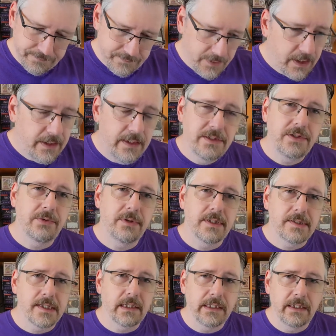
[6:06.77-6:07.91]
he's doing
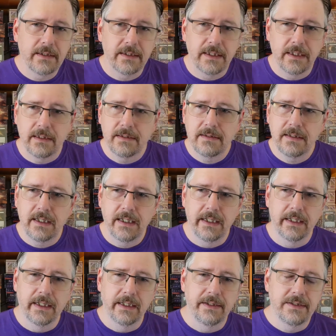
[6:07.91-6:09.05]
Azalea things
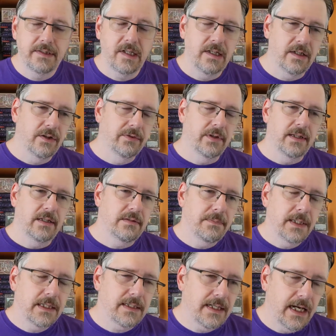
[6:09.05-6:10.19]
and sending over these
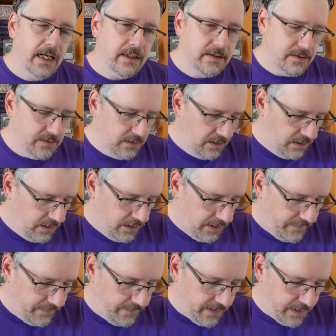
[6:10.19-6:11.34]
big attacks
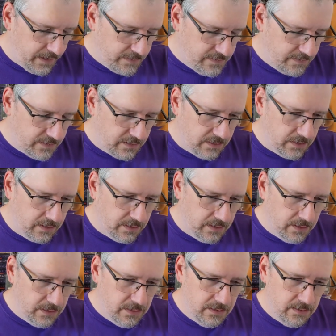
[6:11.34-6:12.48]
that
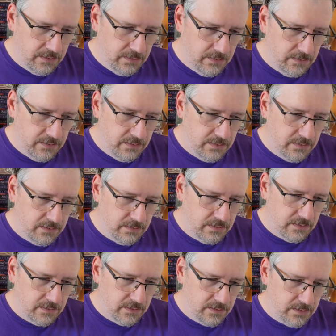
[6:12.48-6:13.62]
are
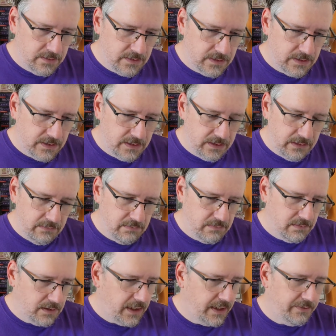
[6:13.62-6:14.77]

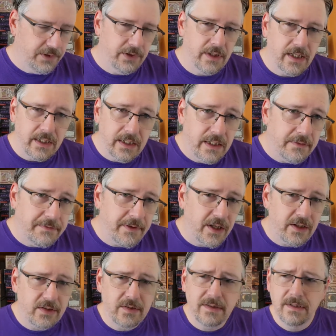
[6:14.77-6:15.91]
have good on hit
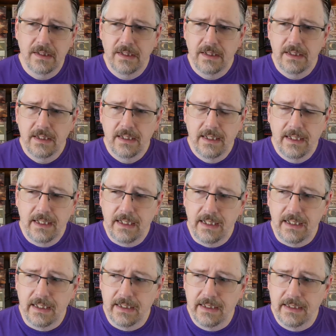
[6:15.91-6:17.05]
effects,
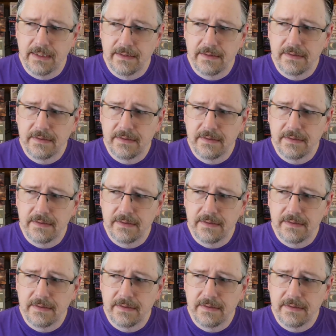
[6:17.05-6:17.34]
and